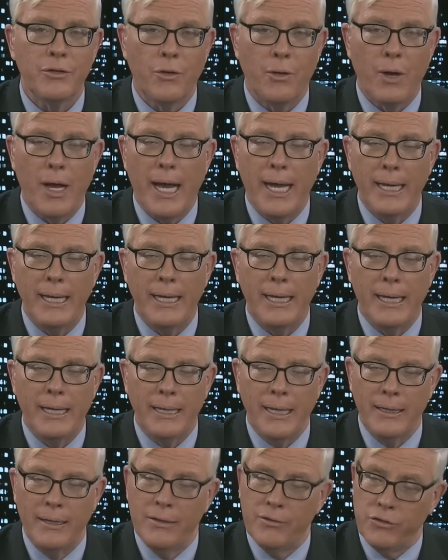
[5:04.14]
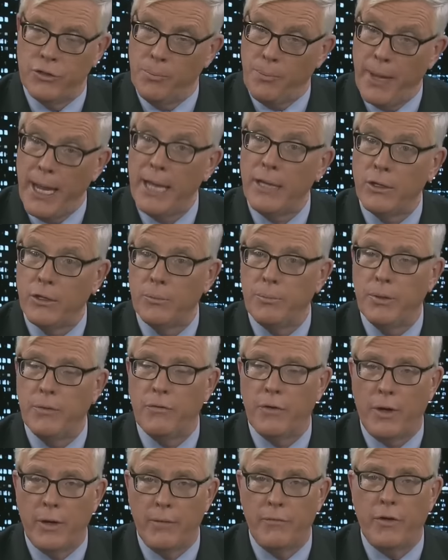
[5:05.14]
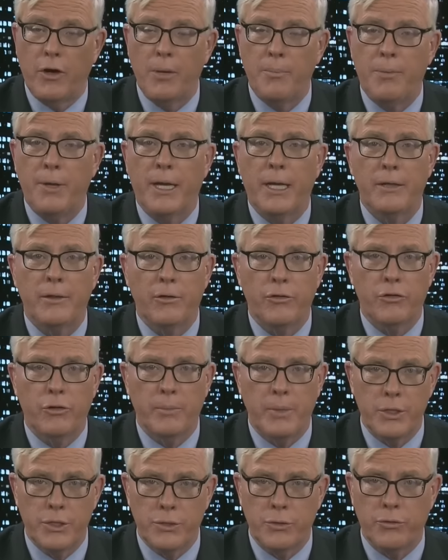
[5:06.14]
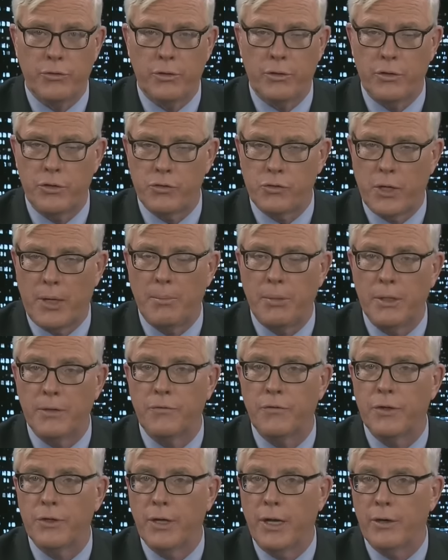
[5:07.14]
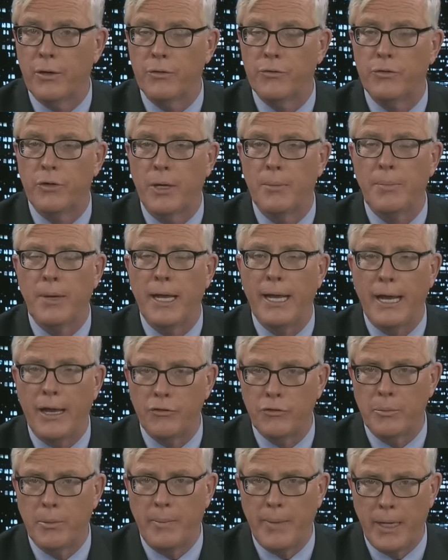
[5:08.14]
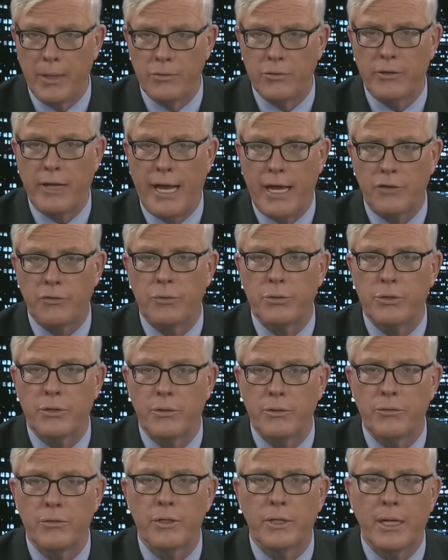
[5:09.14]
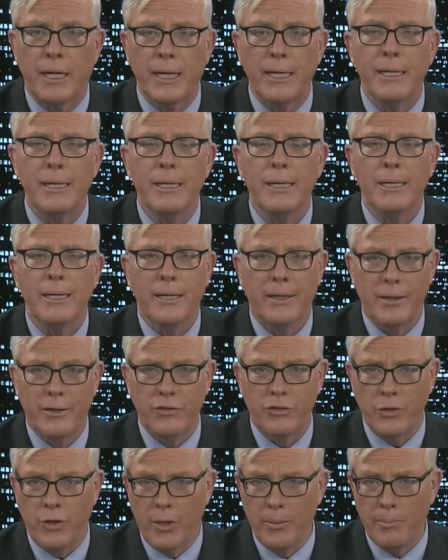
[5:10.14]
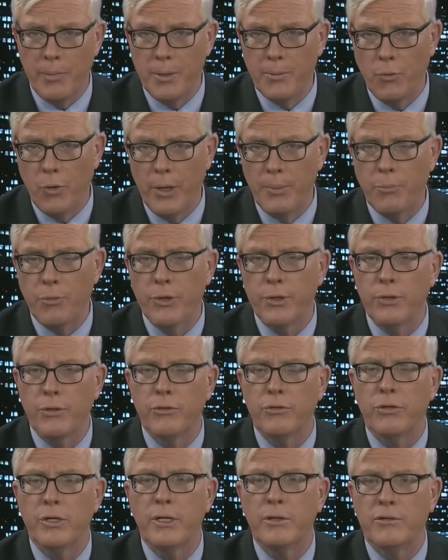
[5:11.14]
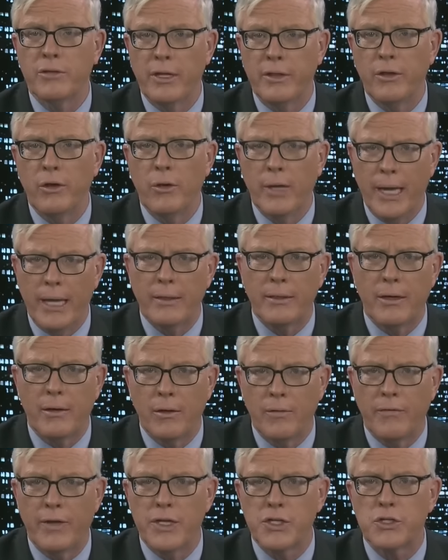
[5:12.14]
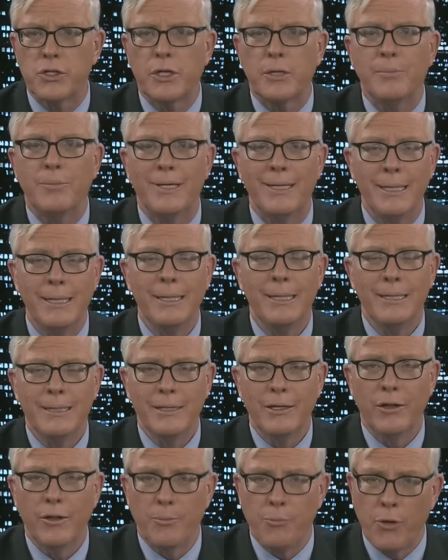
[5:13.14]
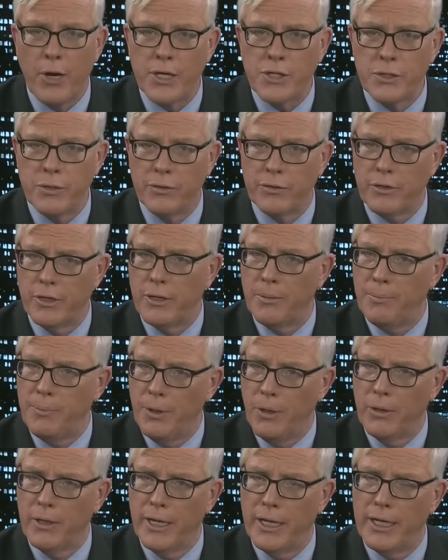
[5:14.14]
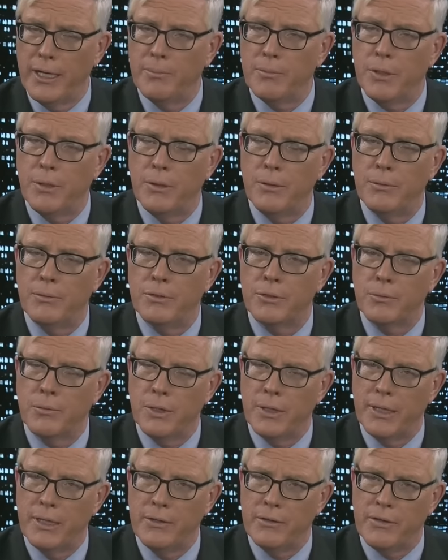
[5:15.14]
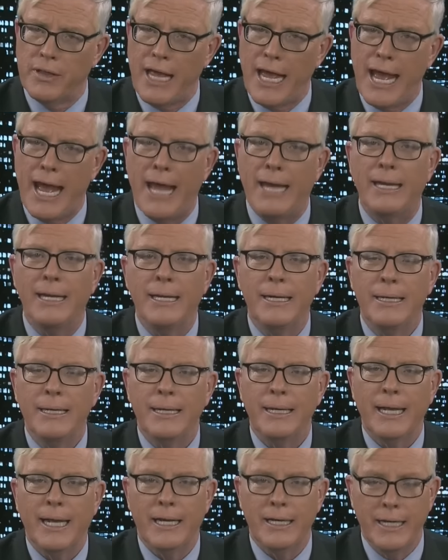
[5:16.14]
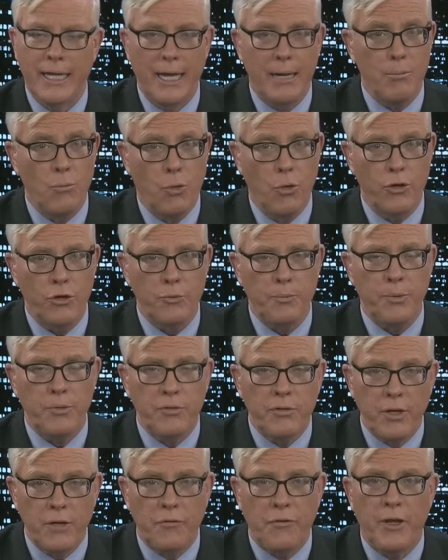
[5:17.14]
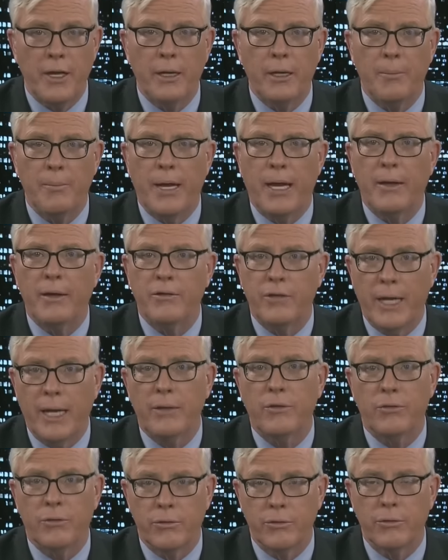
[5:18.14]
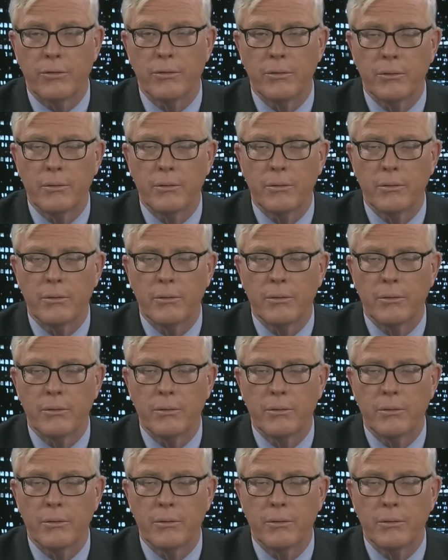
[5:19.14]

So I, uh, this debate could be very, very big, and there are some issues that are troubling for Donald Trump. I asked him about his tax returns today, and they still haven't been reproduced, and he said they'll get there eventually, but you know the pressure is going to build on him to, to release that and to so, get more specific about his answers.